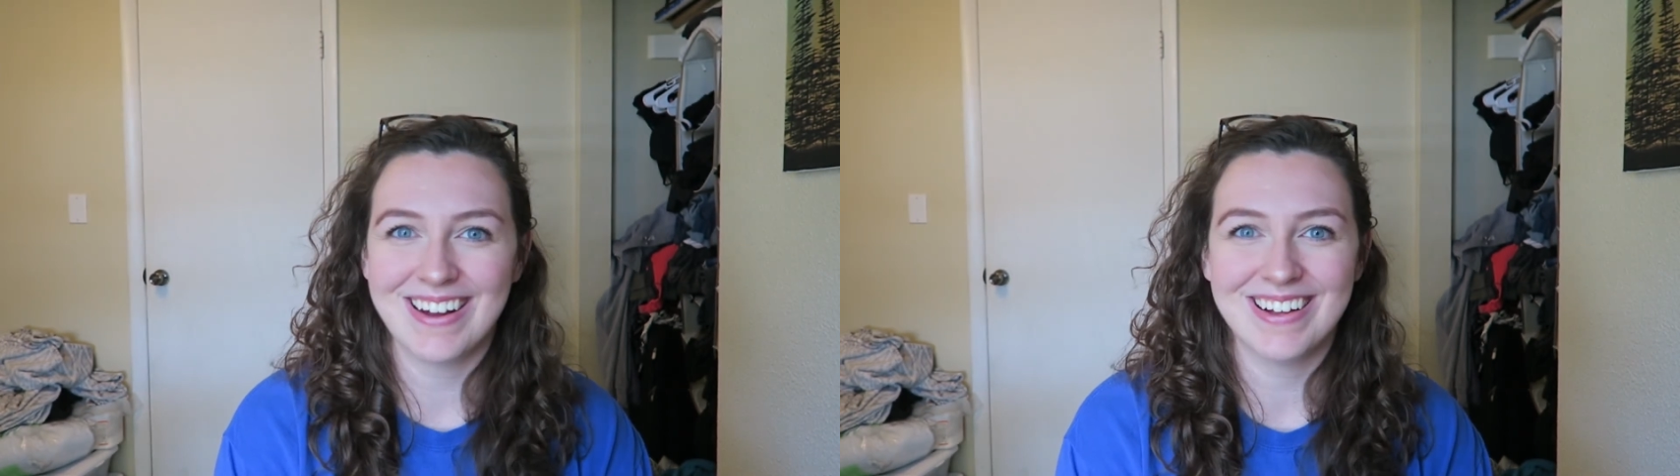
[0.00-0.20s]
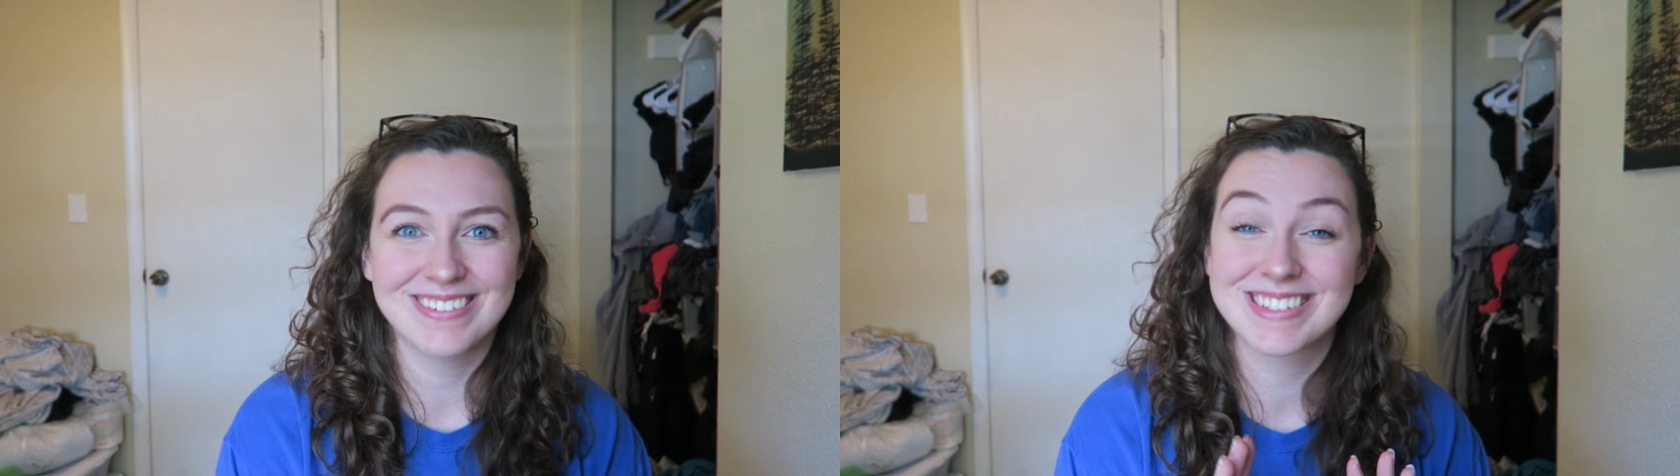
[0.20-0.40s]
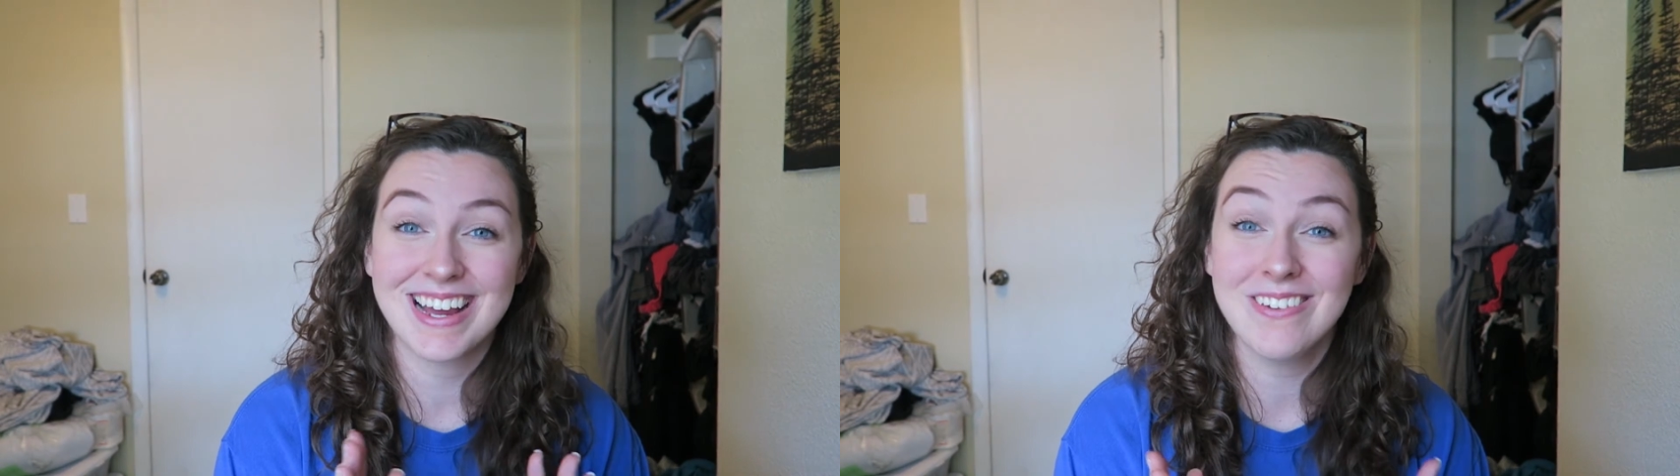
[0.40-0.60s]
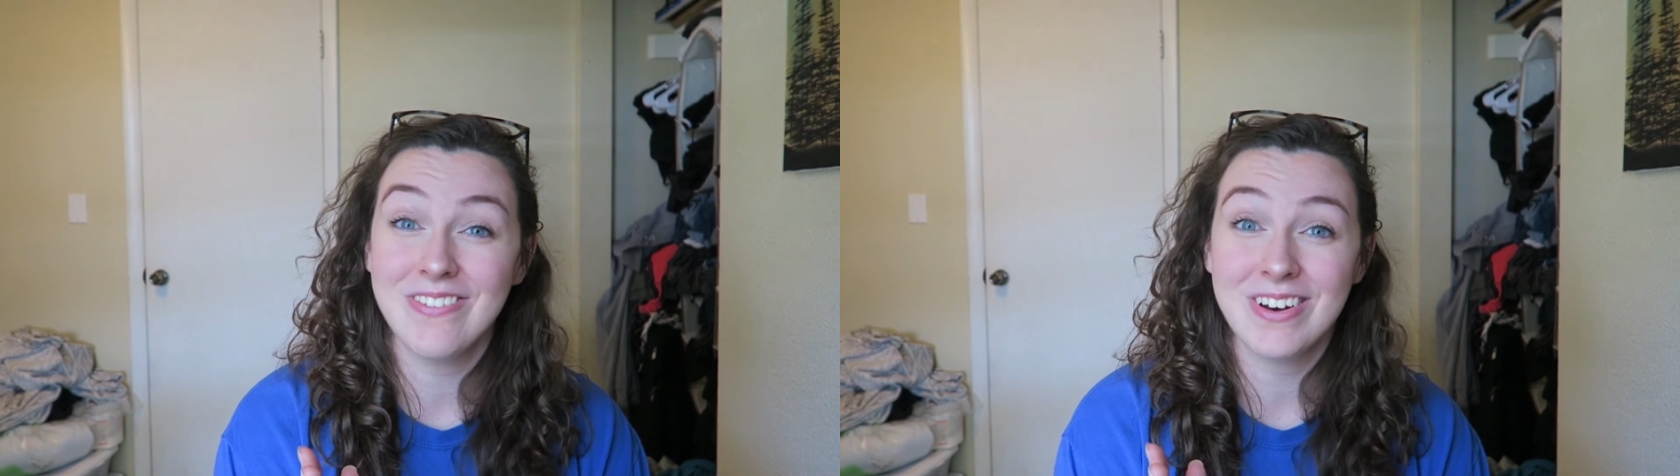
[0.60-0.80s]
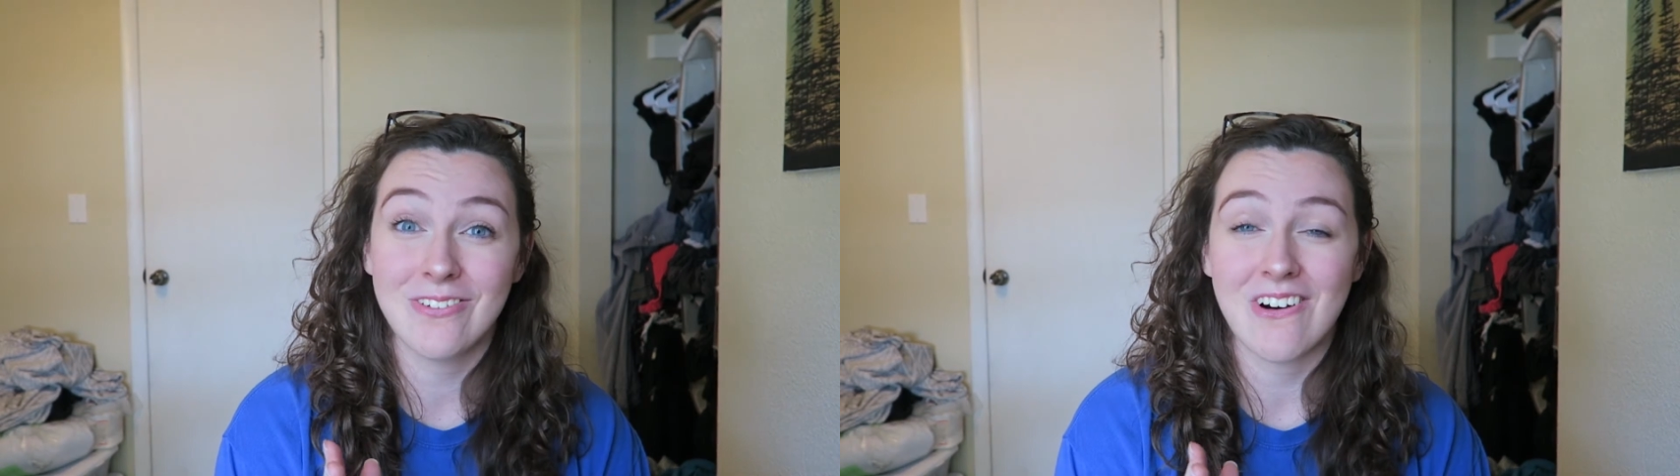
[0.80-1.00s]
all. It was kind
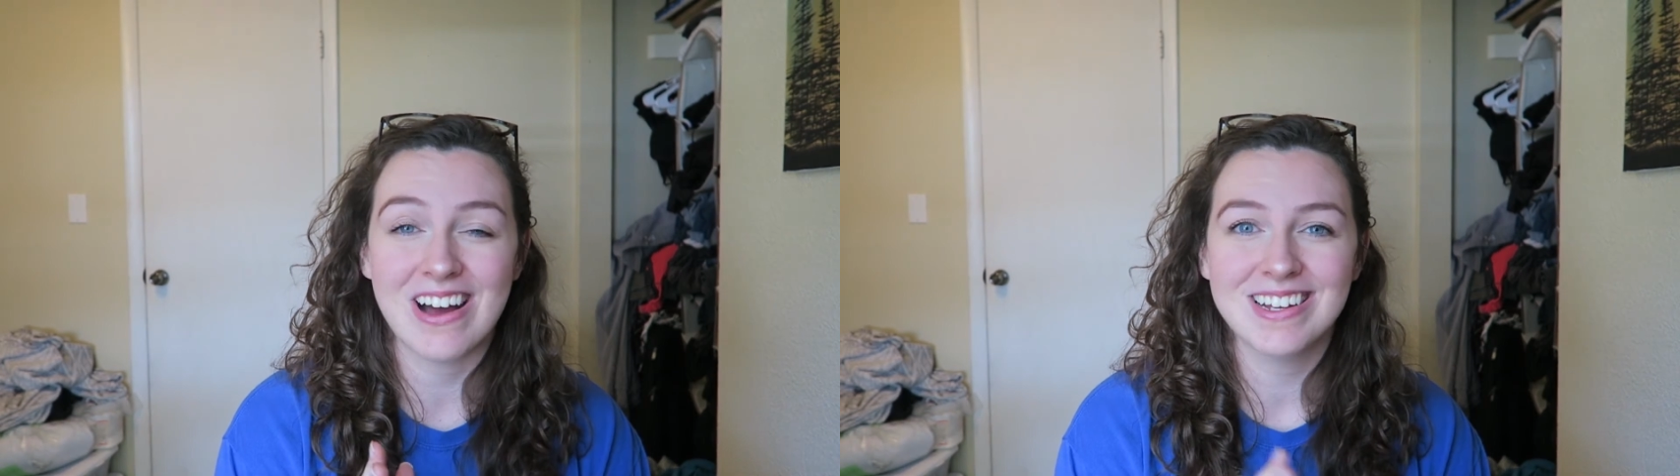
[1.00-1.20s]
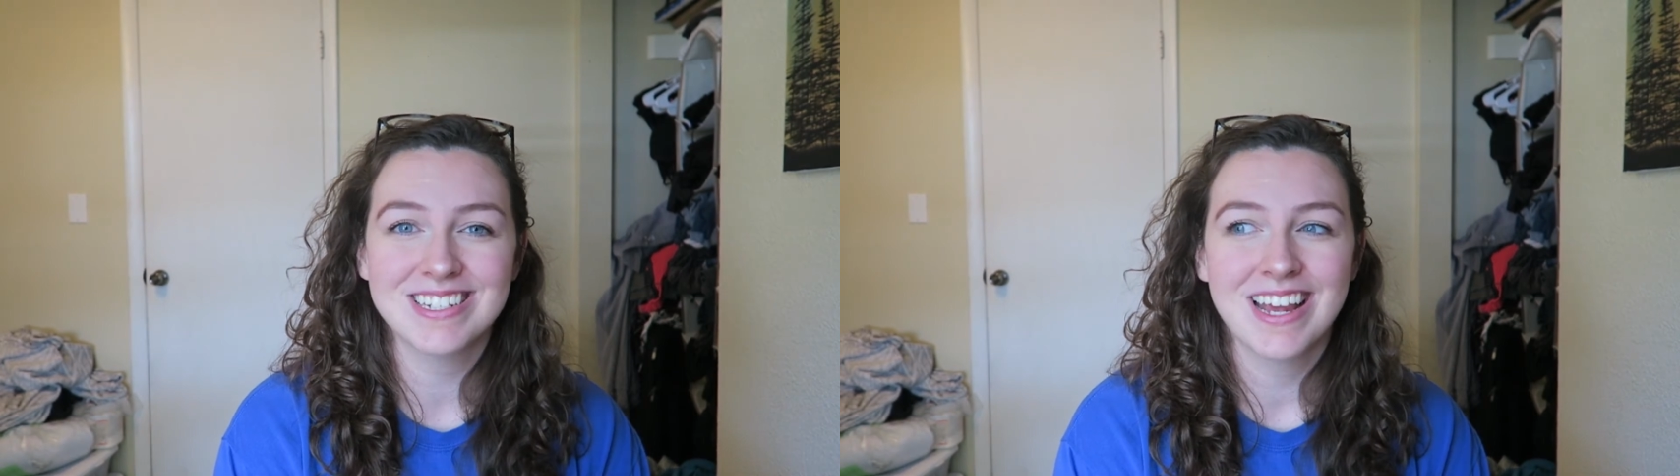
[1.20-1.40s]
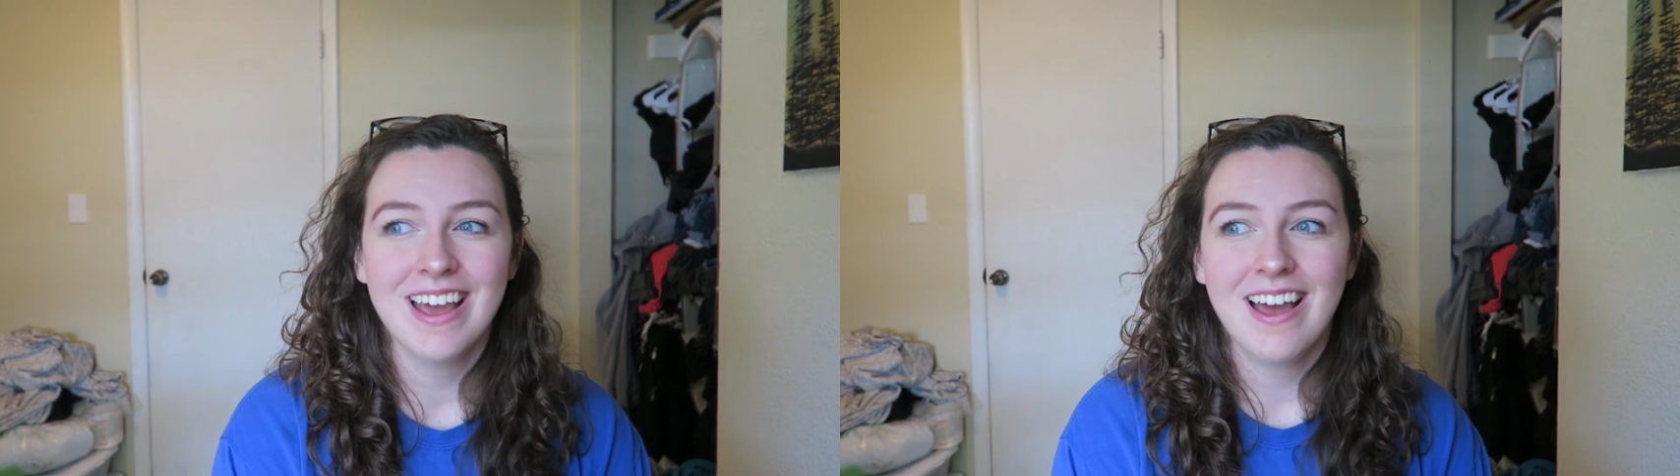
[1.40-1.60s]
of fun to watch.